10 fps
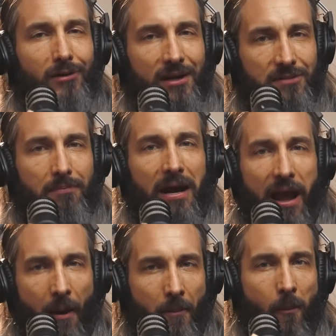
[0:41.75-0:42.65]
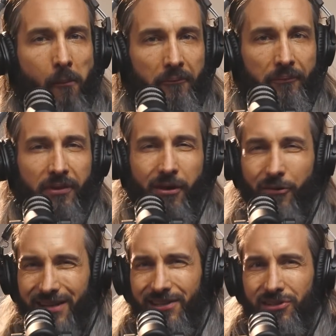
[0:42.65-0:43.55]
What is money?
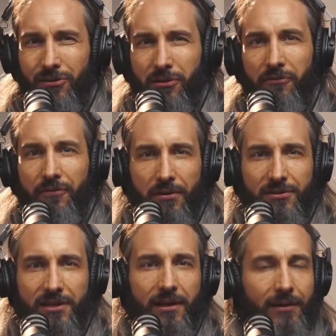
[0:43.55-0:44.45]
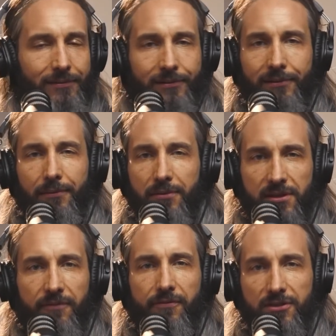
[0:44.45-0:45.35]
Why is it so confusing or
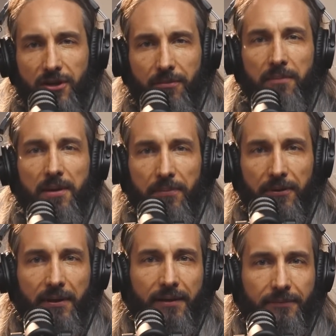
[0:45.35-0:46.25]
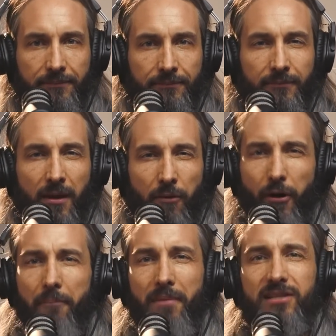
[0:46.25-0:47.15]
elusive for so many people? And
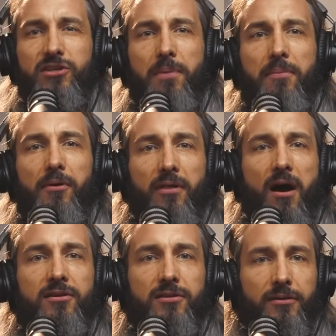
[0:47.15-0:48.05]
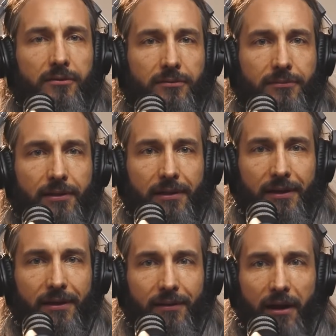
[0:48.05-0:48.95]
what myths do people hold on to? Uh,
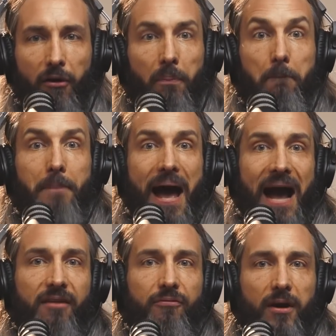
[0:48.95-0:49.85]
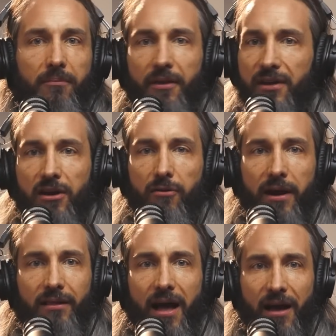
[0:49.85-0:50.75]
you know, and they hold back from living a
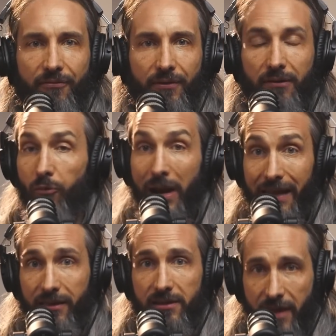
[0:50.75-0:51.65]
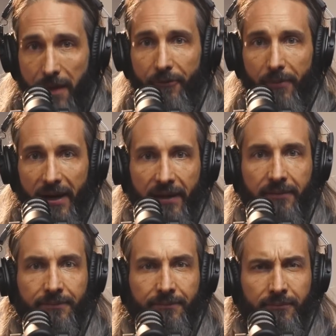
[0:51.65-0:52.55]
great life and winning this game of money.
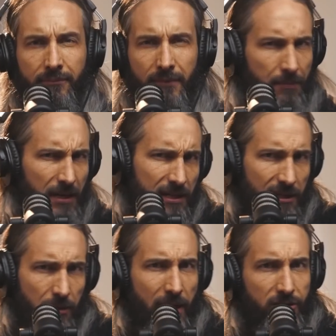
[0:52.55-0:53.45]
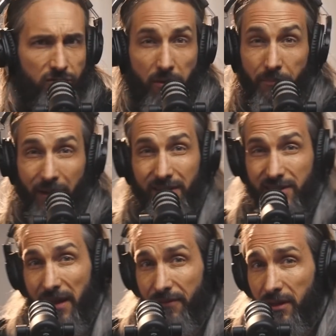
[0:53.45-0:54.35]
I mean, is it about scrimping and
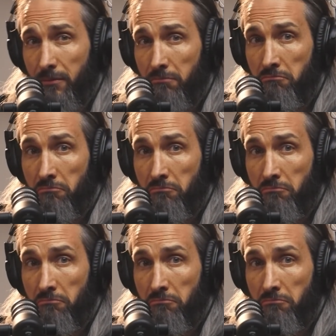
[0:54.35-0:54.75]
saving?